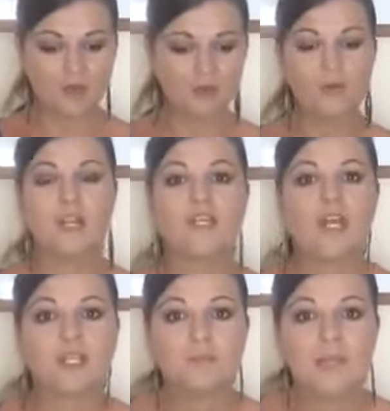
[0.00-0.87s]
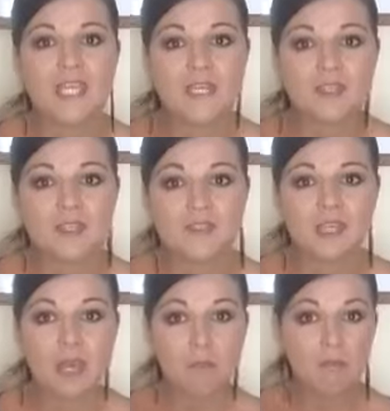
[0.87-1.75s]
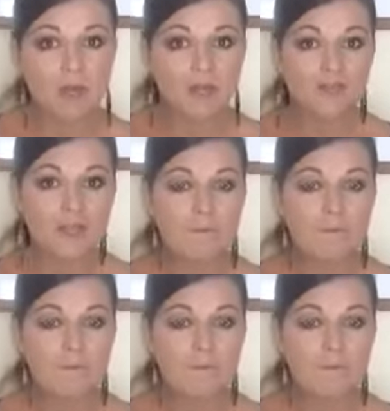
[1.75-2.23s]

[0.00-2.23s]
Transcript: who are not beginners, but